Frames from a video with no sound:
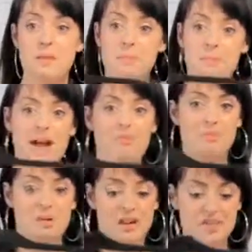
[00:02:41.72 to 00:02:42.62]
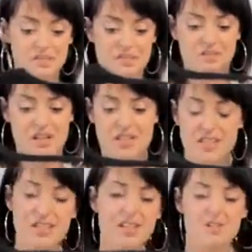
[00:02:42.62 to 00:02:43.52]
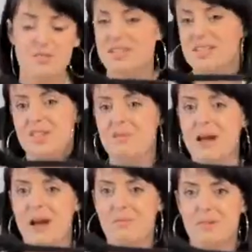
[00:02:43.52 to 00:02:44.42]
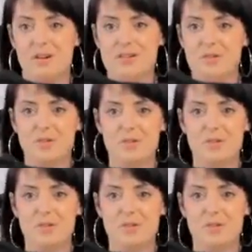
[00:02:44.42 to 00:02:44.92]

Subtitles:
The range presented at selection may be something different to